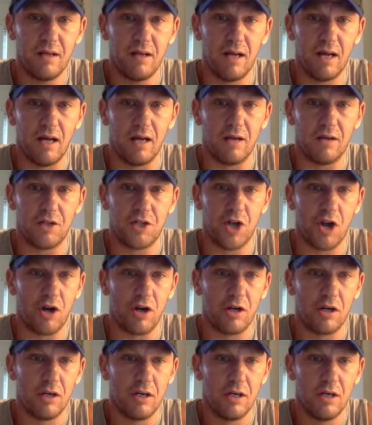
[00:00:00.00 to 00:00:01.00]
Chark
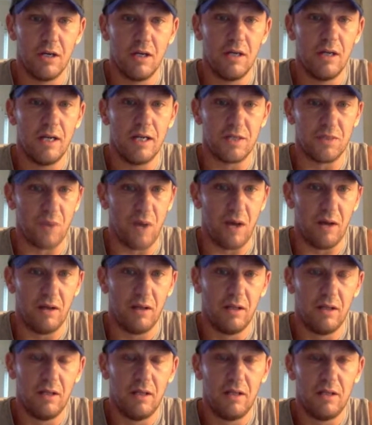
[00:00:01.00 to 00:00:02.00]
as well.
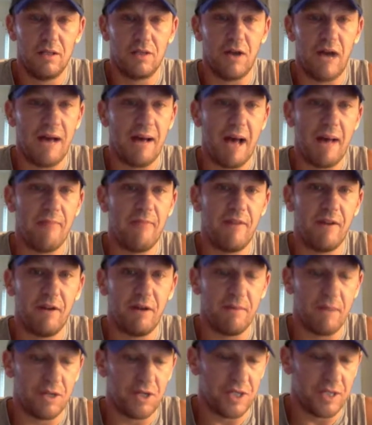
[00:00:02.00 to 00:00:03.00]
So I'm
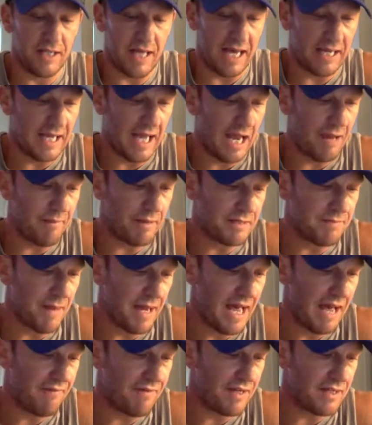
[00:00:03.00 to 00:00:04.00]
very much into that game. It's
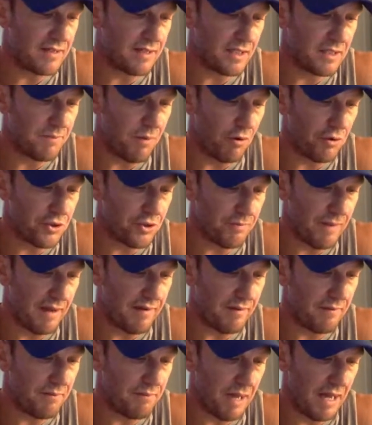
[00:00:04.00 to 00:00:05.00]
my heaviest exposure
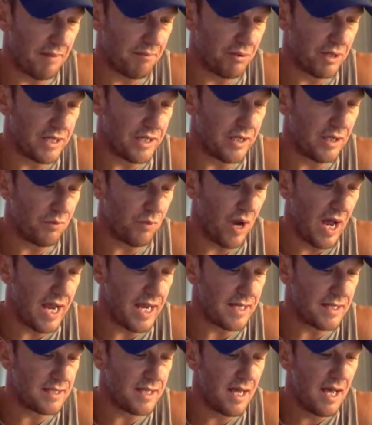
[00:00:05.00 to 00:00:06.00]
by pretty good
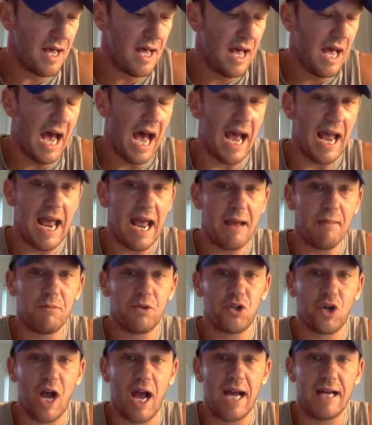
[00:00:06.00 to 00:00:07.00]
ways. I am
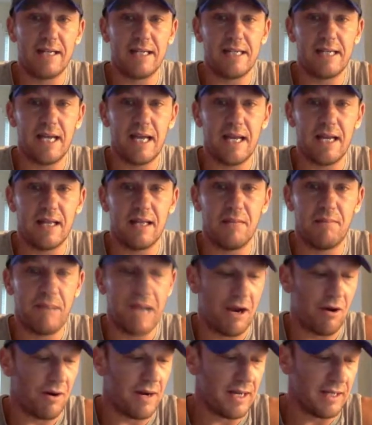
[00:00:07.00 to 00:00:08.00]
trying to get the
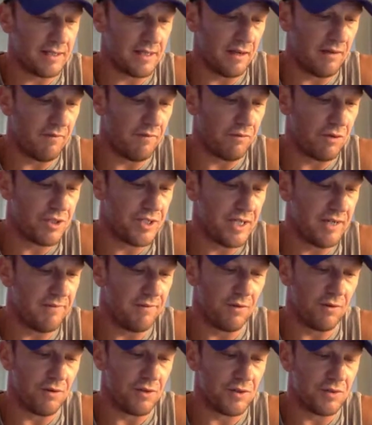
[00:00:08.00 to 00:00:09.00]
pairings of
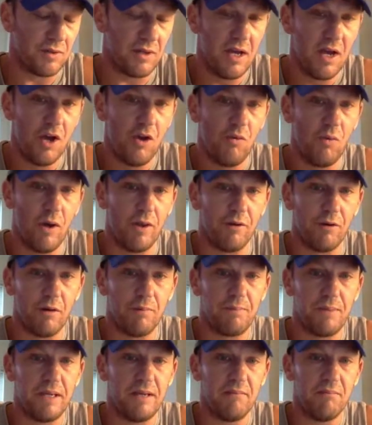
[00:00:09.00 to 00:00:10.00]
receivers, whether
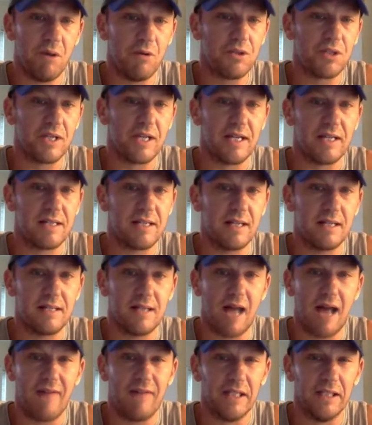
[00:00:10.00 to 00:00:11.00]
it be mostly it's
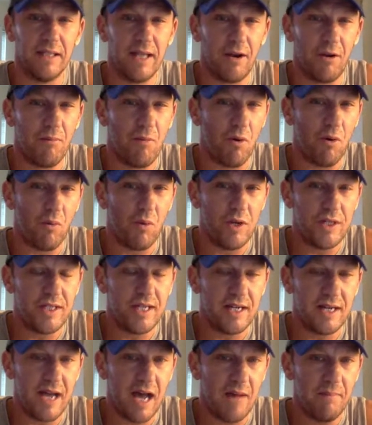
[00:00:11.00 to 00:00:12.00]
I have a little more Woods
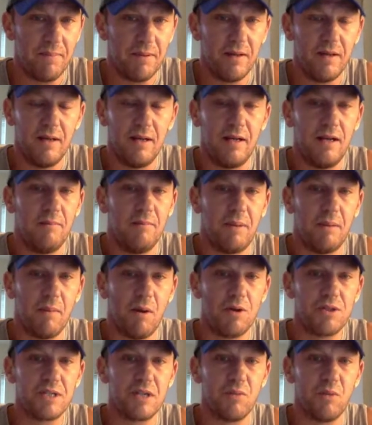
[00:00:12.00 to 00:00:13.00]
than Kupp, but
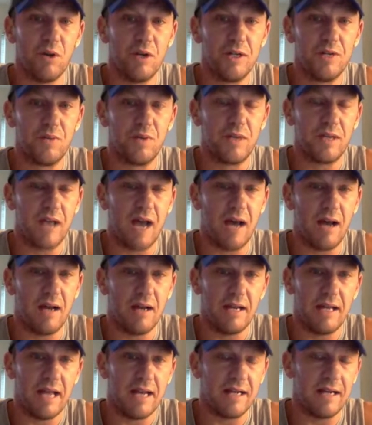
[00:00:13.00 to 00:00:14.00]
mostly Woods with
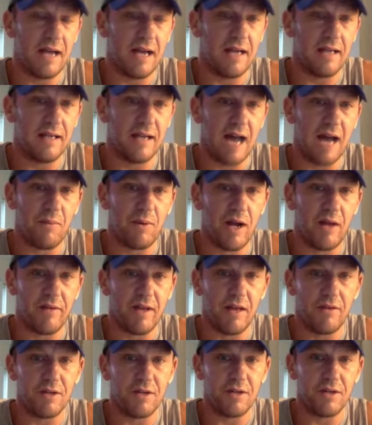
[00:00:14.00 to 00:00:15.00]
and Godwin on
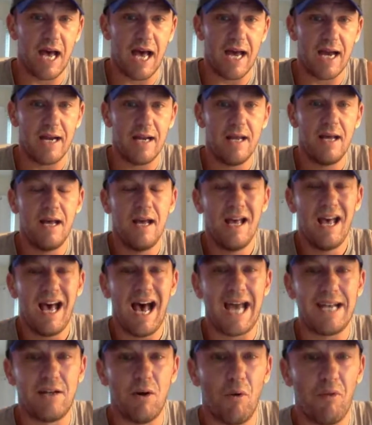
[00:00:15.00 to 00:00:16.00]
the other side.
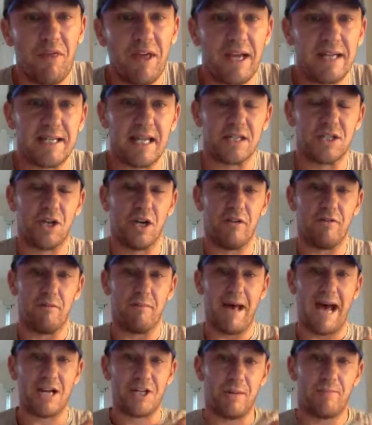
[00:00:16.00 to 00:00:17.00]
I don't think it's as good of a
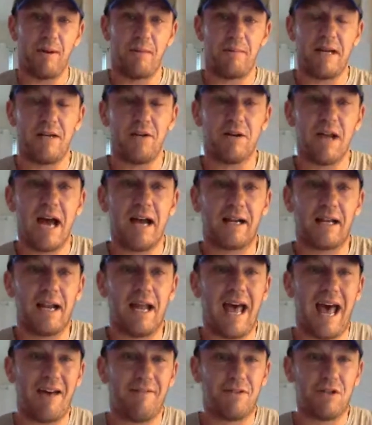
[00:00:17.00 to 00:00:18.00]
matchup. I mean, you're not
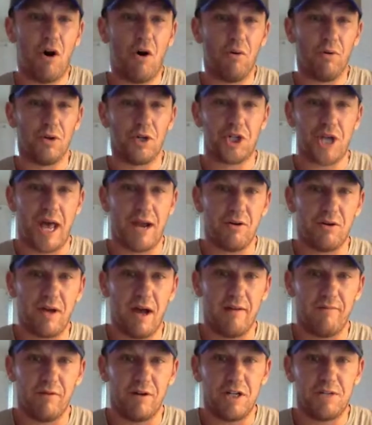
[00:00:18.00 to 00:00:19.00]
going to have total shadow
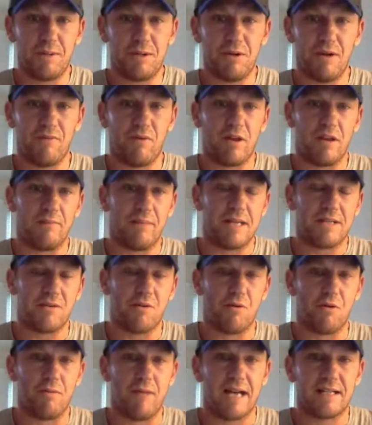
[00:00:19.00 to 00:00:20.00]
coverage, but you have one of the best
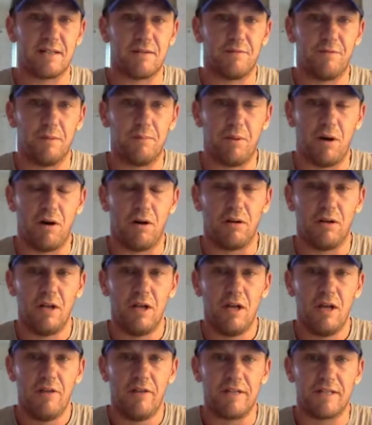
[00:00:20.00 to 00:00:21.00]
cornerbacks in football
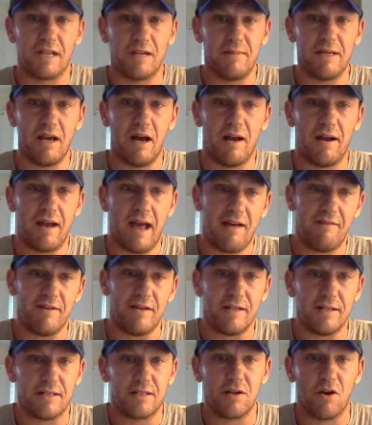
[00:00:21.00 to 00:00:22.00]
that's going to be on
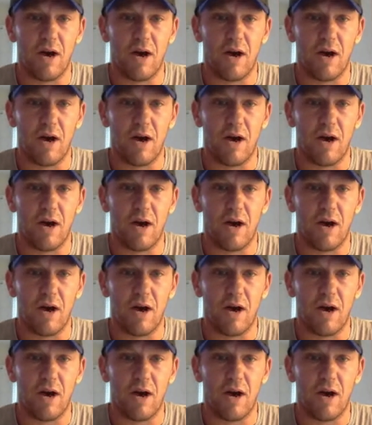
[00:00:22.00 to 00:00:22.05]
Evans.